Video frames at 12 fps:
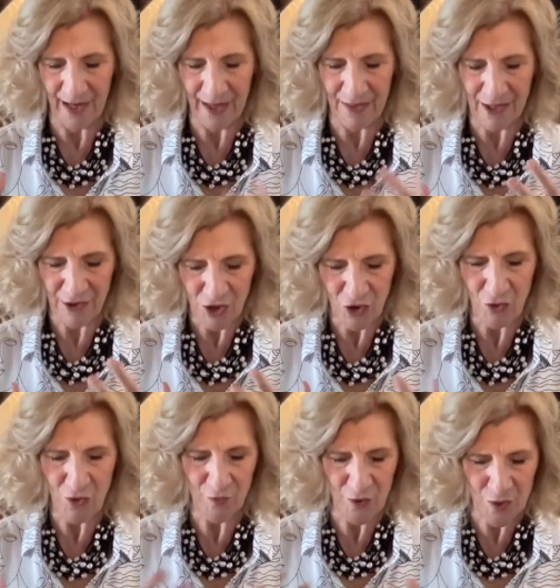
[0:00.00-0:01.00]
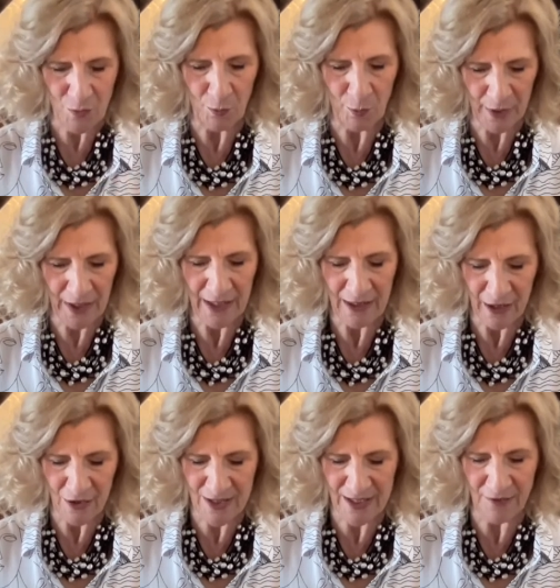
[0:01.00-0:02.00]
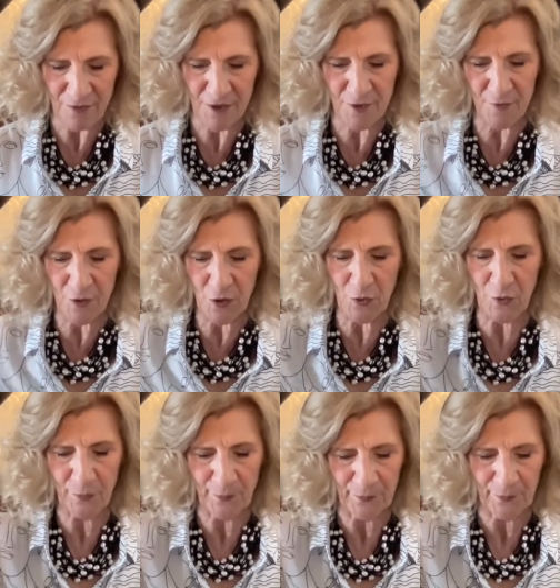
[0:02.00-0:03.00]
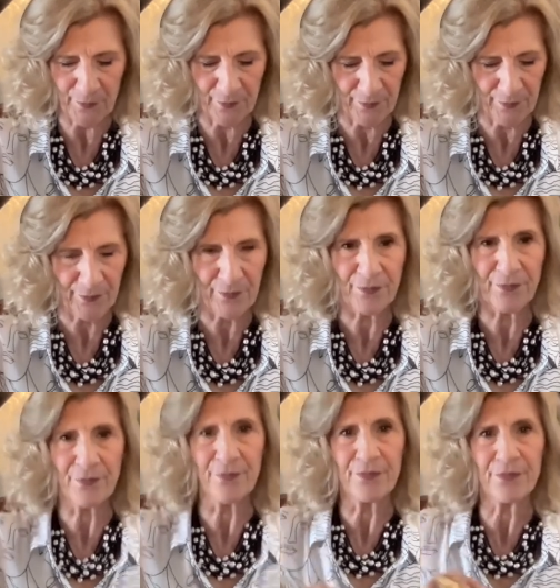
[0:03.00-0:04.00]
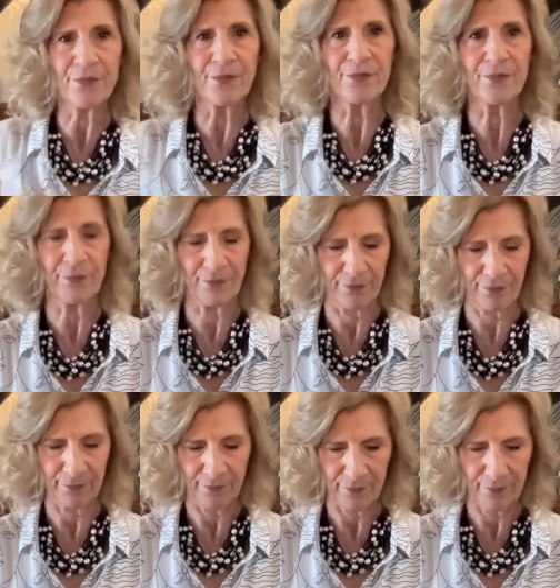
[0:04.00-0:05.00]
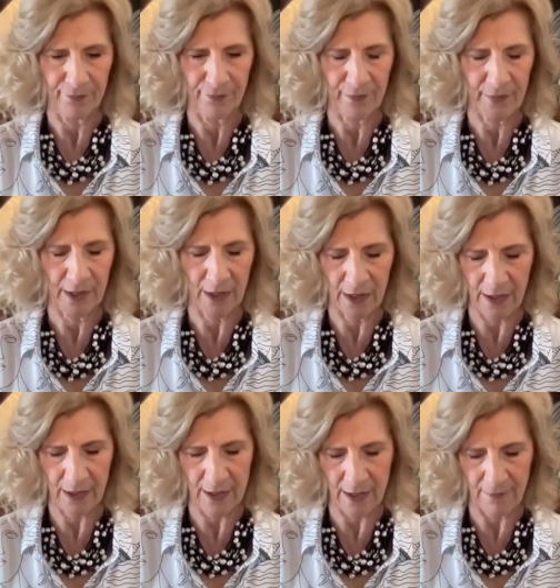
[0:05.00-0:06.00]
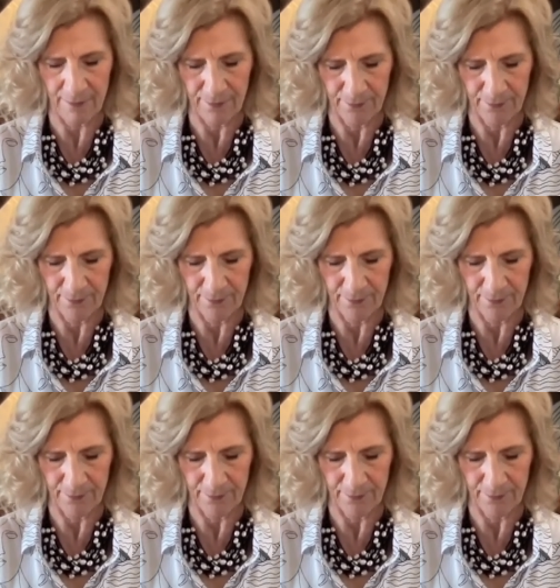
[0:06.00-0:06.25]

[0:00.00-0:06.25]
And then the universe will bring in those gifts for you. I like that.